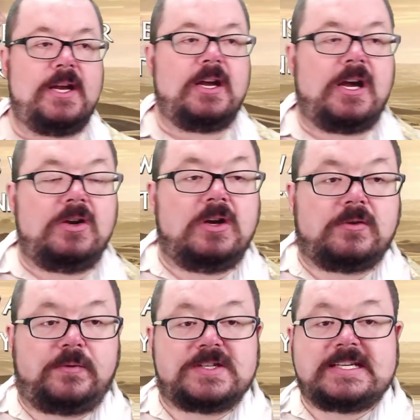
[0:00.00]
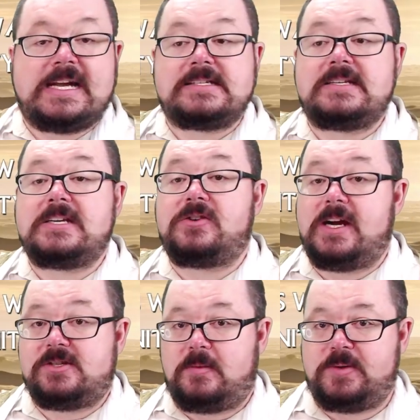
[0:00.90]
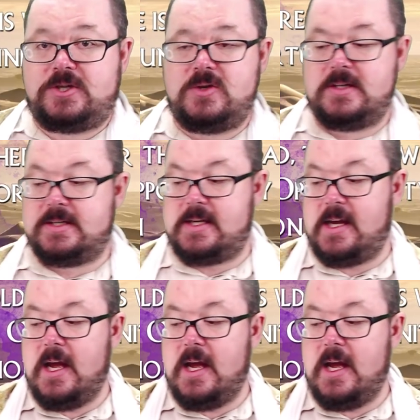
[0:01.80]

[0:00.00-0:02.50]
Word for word: to go and look for scarcity creates opportunity.